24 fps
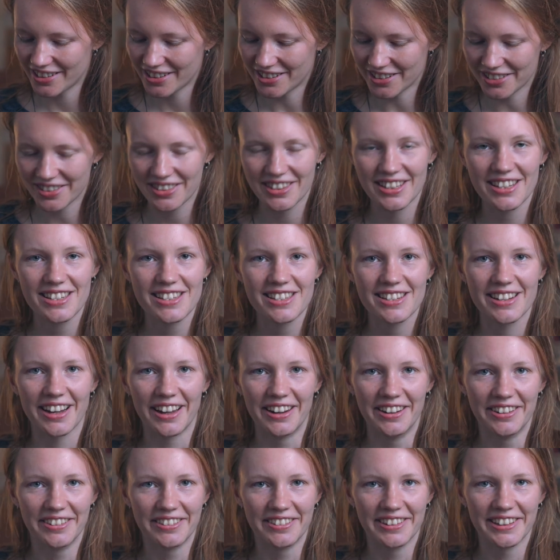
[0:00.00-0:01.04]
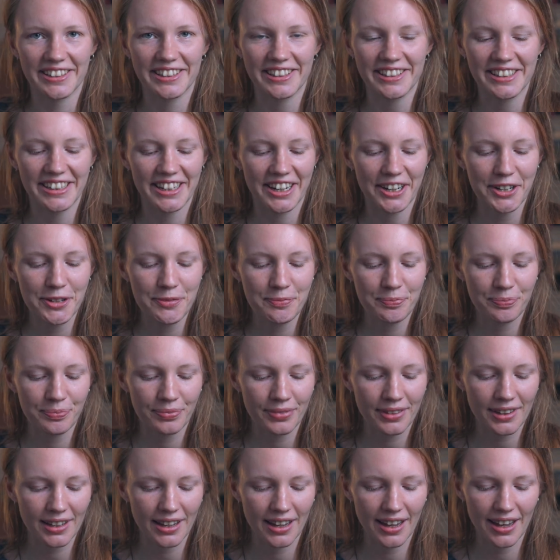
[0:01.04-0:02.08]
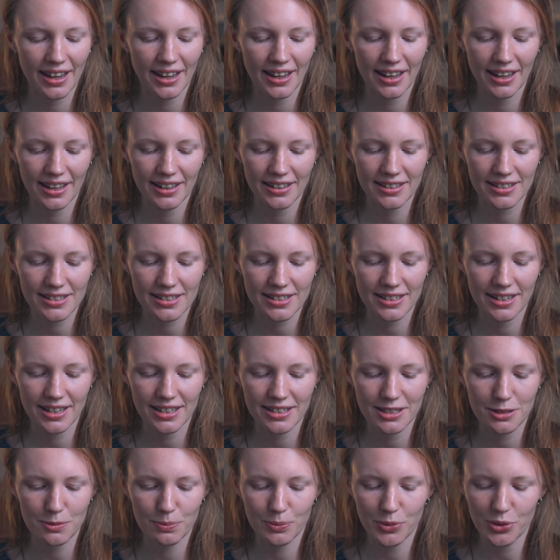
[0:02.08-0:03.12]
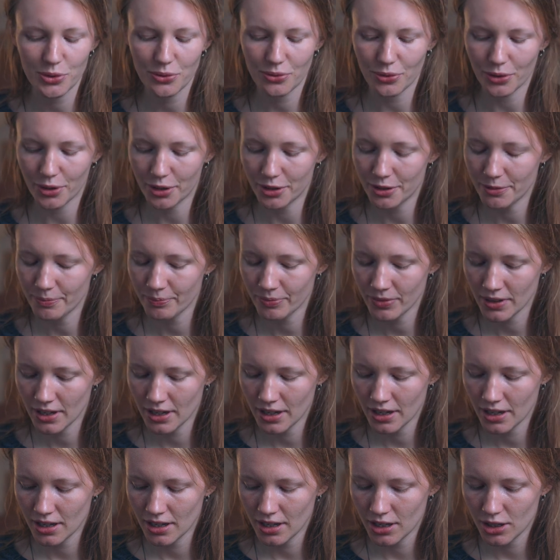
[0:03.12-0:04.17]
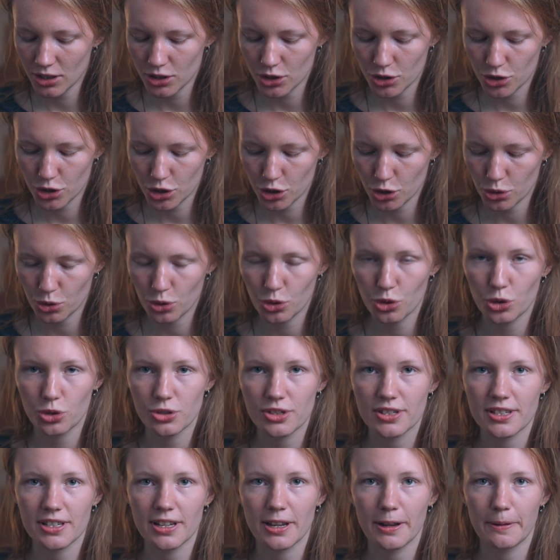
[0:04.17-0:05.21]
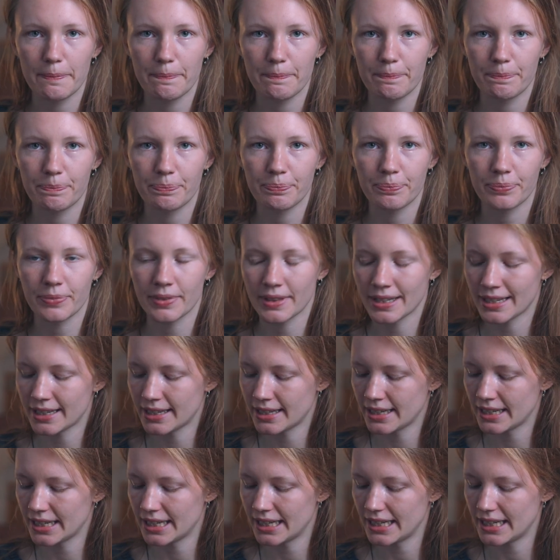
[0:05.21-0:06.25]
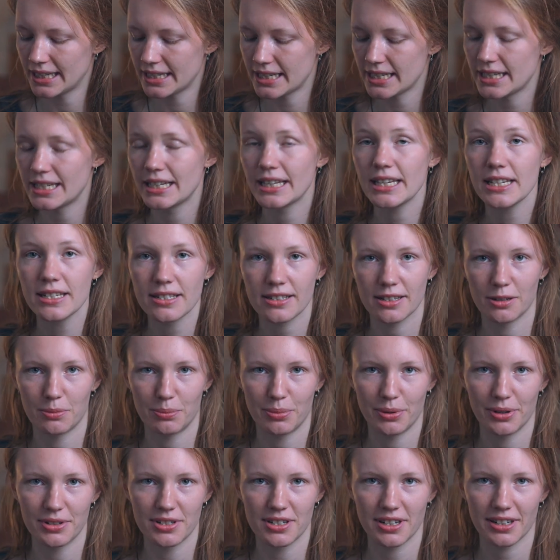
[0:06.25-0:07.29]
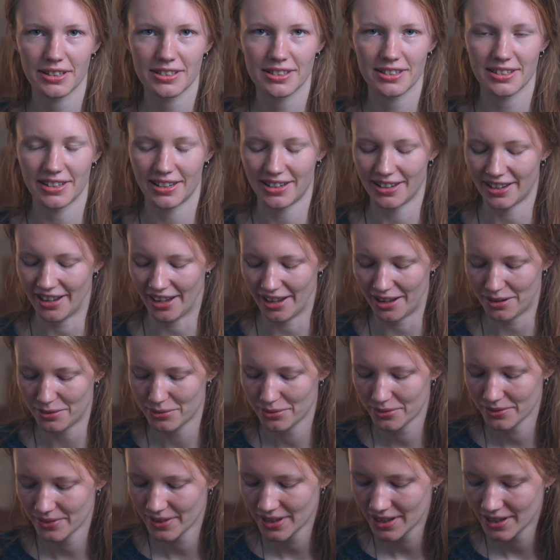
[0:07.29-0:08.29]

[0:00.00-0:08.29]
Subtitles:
Got this done already now. And let's move on to some little Easter projects that I have.